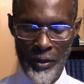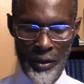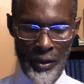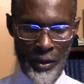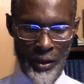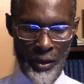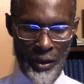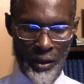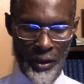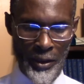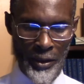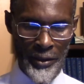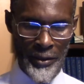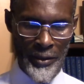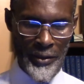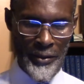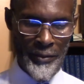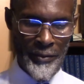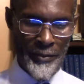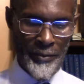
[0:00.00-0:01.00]

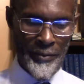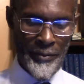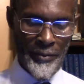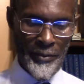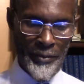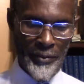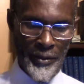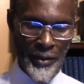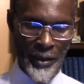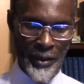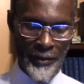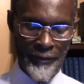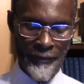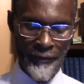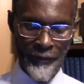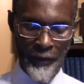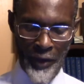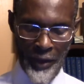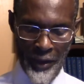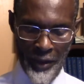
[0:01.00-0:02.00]
or
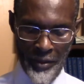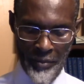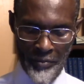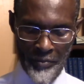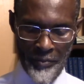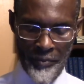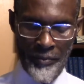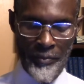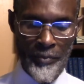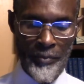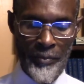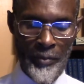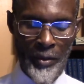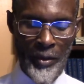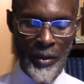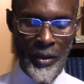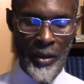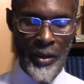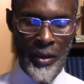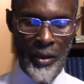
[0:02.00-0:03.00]
confirm
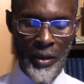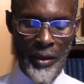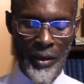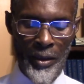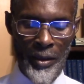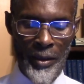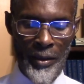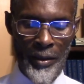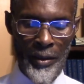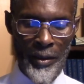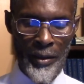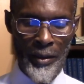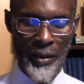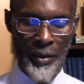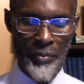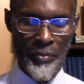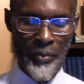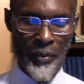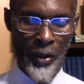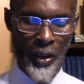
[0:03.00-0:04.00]

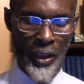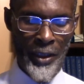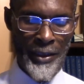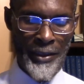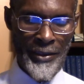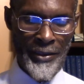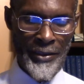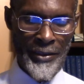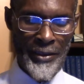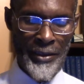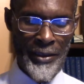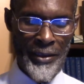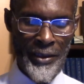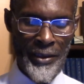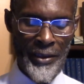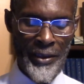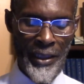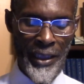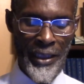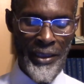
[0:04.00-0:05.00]
the point
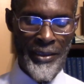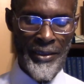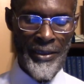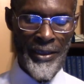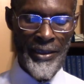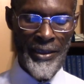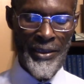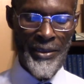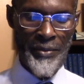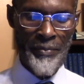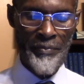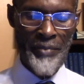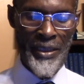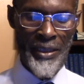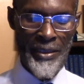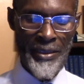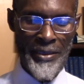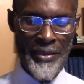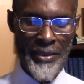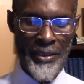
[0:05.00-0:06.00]
that these
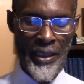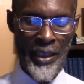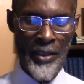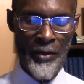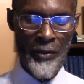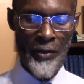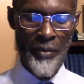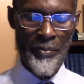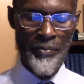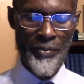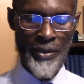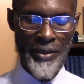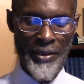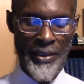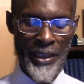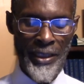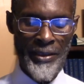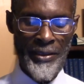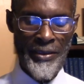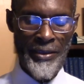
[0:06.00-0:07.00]
beasts are
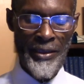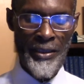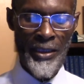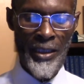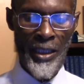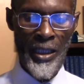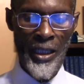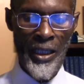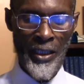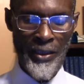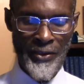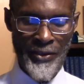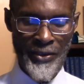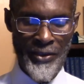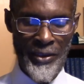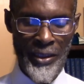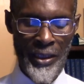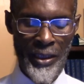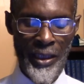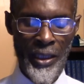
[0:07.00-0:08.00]
representing
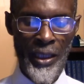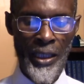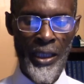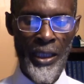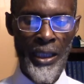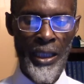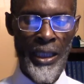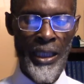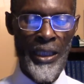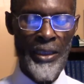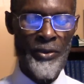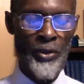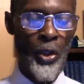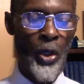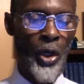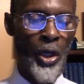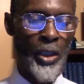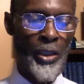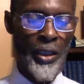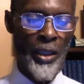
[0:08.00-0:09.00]
us and
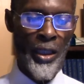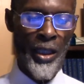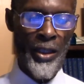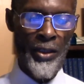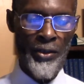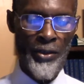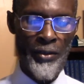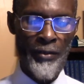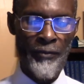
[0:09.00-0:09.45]
all other